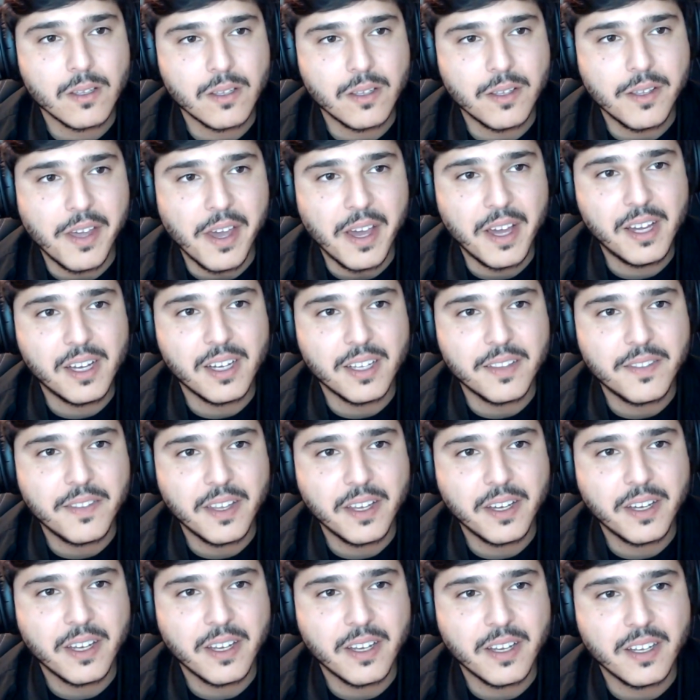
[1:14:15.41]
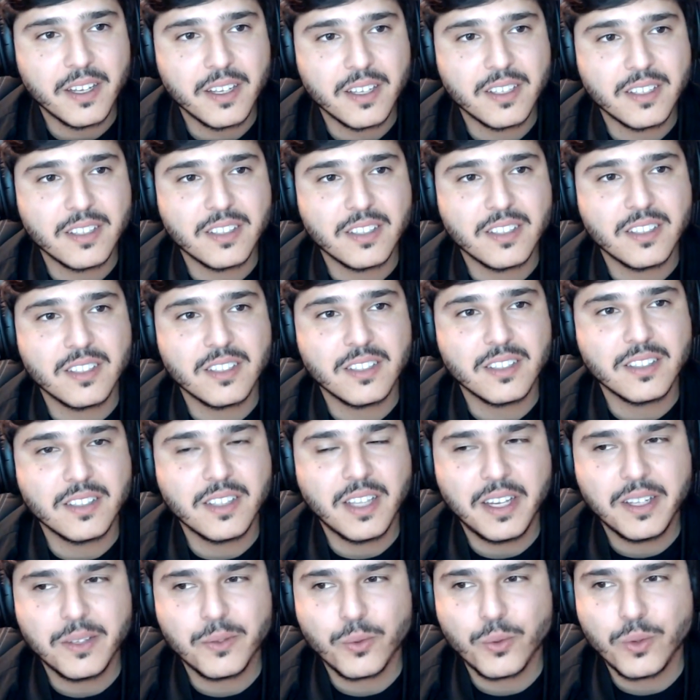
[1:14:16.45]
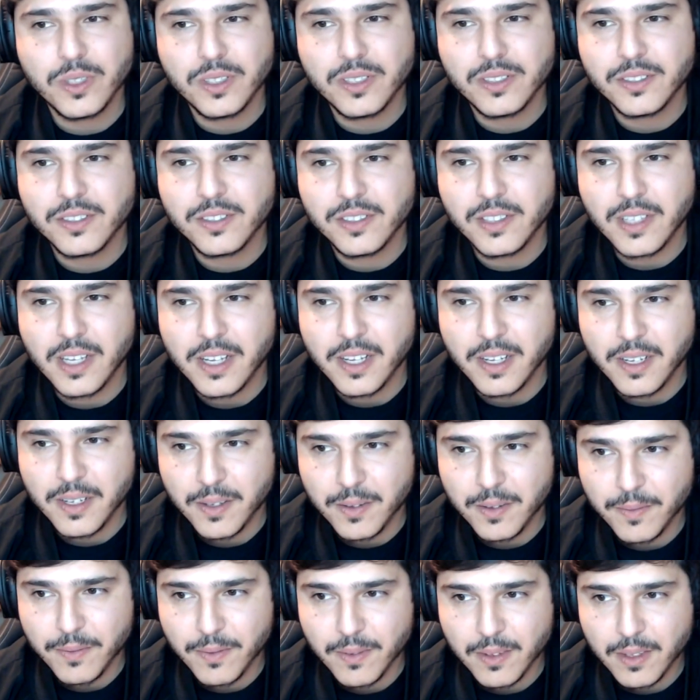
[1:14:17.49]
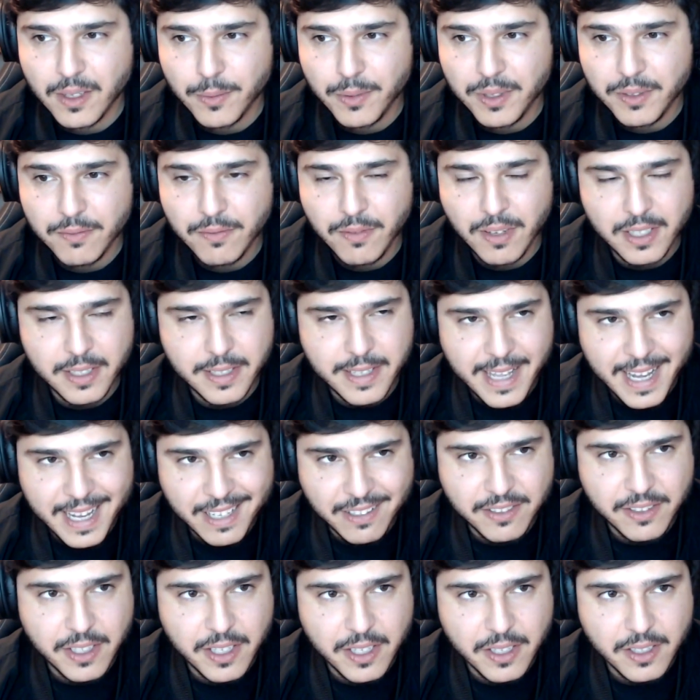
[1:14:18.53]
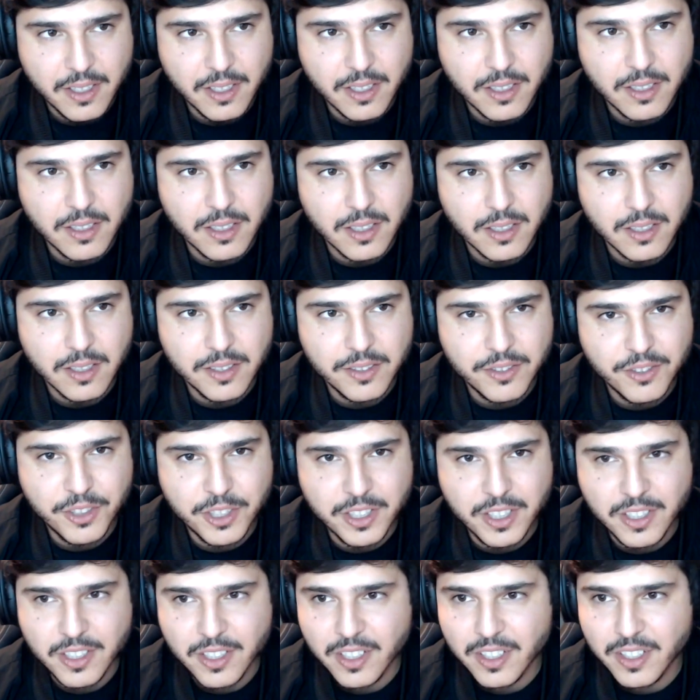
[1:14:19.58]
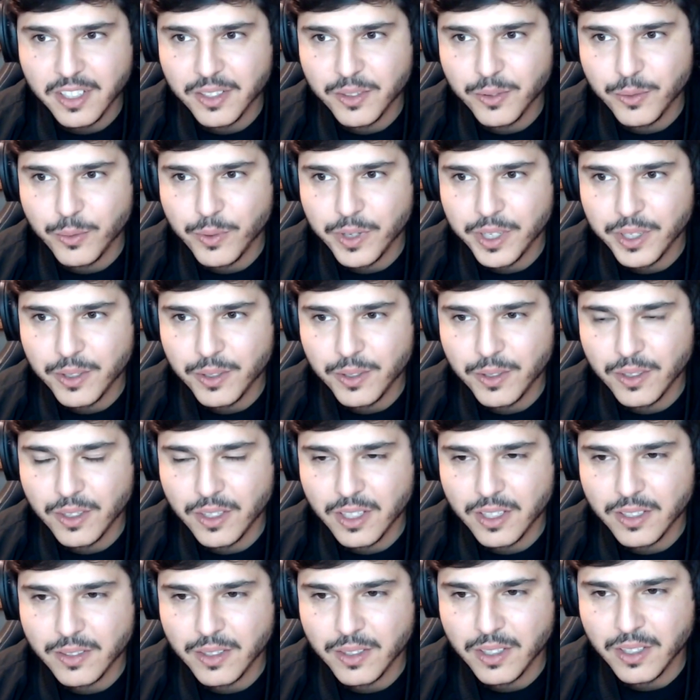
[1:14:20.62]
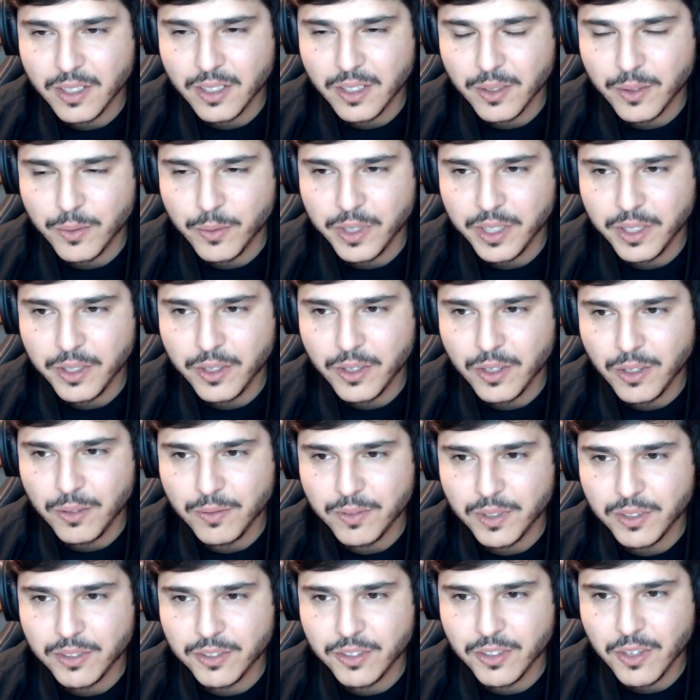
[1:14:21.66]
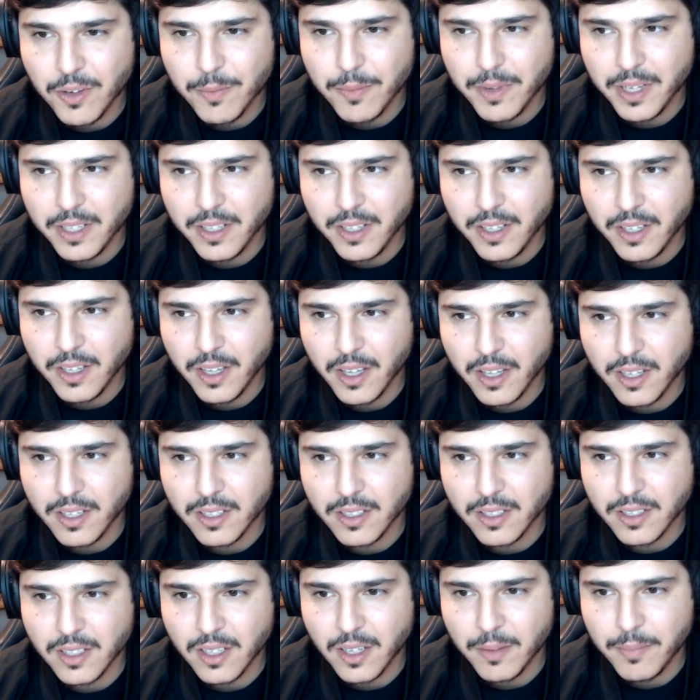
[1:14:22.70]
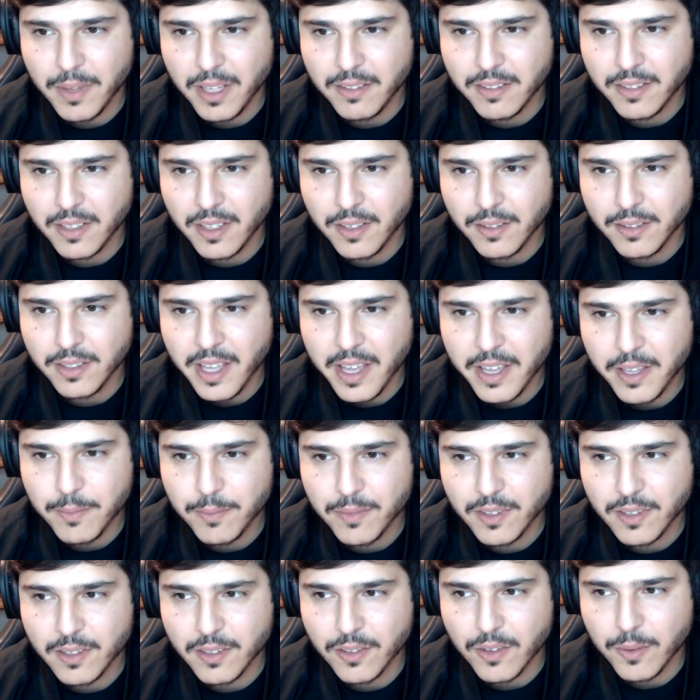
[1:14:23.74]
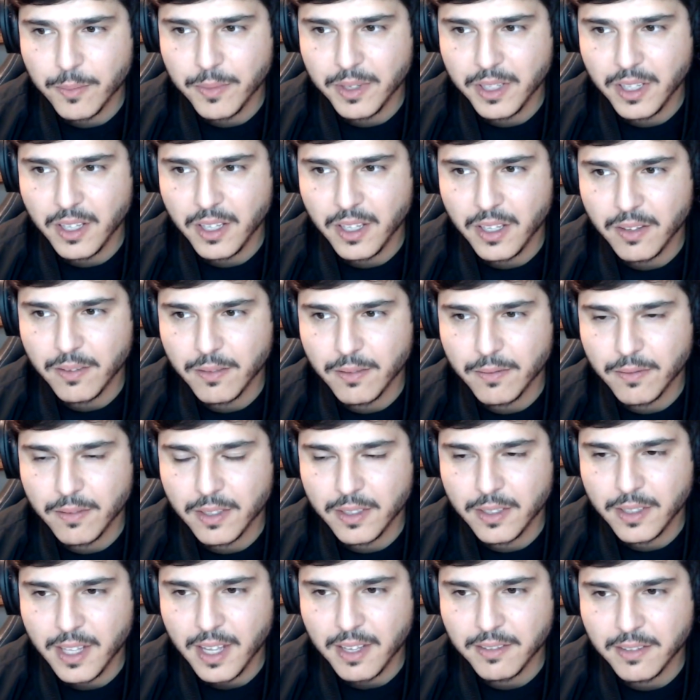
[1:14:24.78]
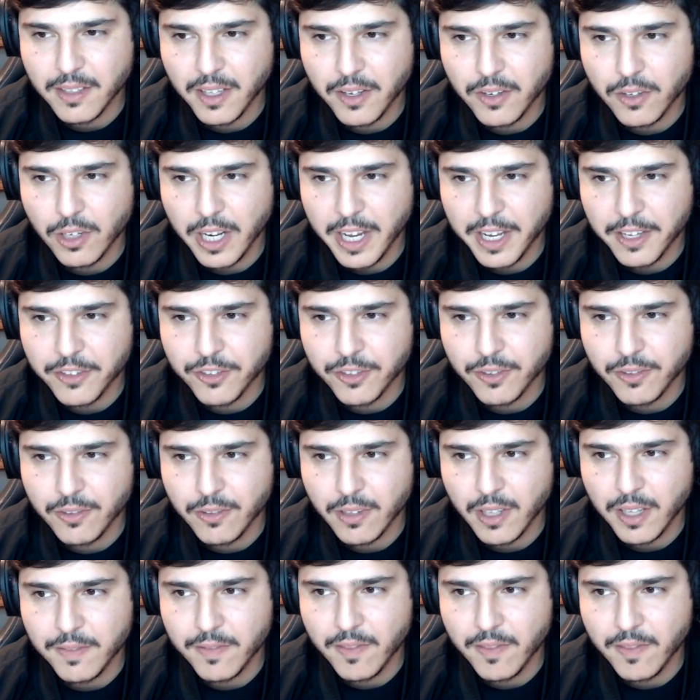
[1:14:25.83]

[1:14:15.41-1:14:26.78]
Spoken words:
Yeah, I think that was, fantastic. Trinity and Will, we covered so many amazing names, so many fantastic collections.